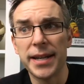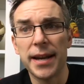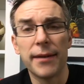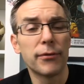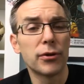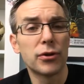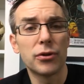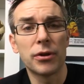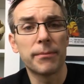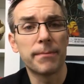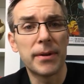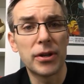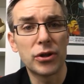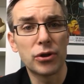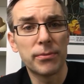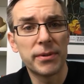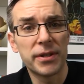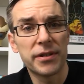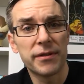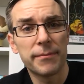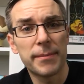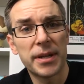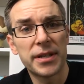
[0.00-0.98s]
I never took
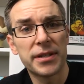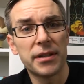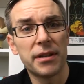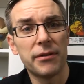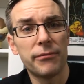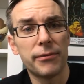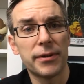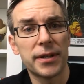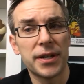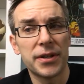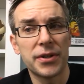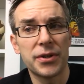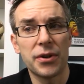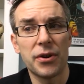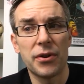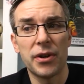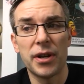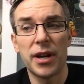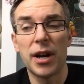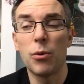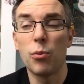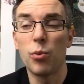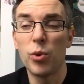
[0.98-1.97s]
measurements of myself when I
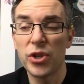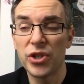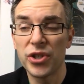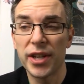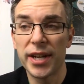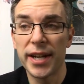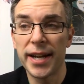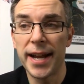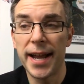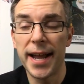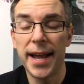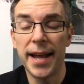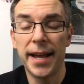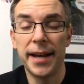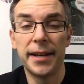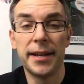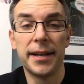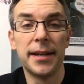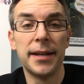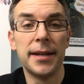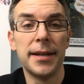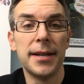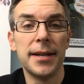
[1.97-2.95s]
started. I wish that I
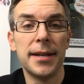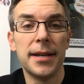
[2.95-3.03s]
had.